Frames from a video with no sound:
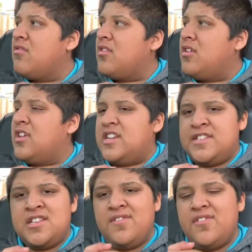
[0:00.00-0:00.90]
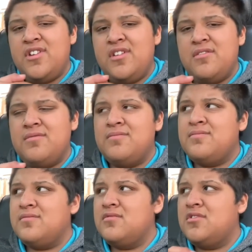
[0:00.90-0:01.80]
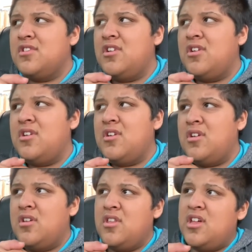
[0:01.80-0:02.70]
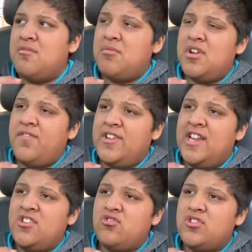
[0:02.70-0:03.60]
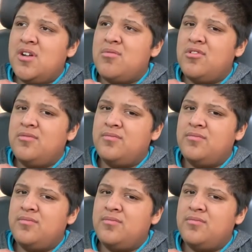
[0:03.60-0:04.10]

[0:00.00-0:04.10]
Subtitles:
A lot of suffering, a lot of financial trouble,